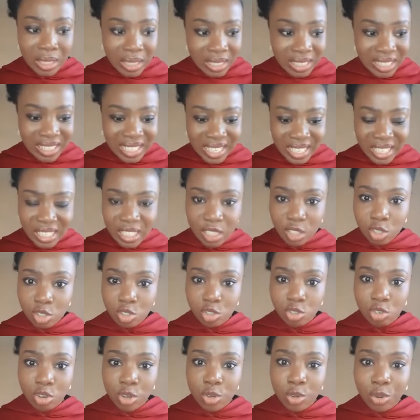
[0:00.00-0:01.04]
They
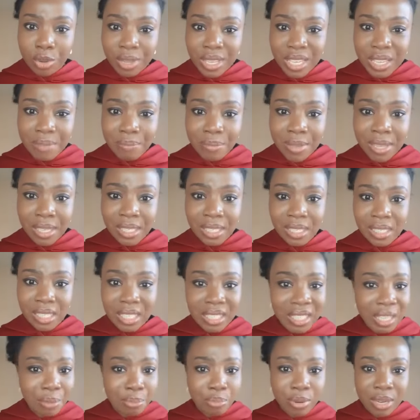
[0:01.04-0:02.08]
destroy your image in
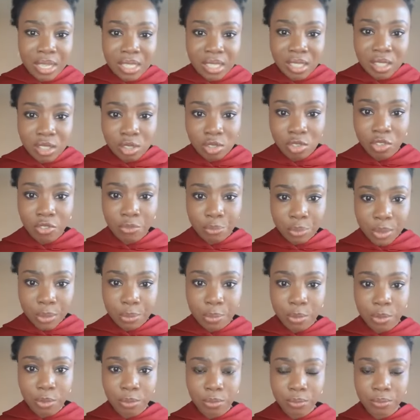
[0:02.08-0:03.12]
the presence of
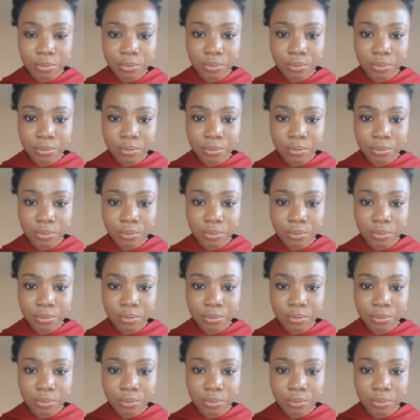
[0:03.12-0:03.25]
people.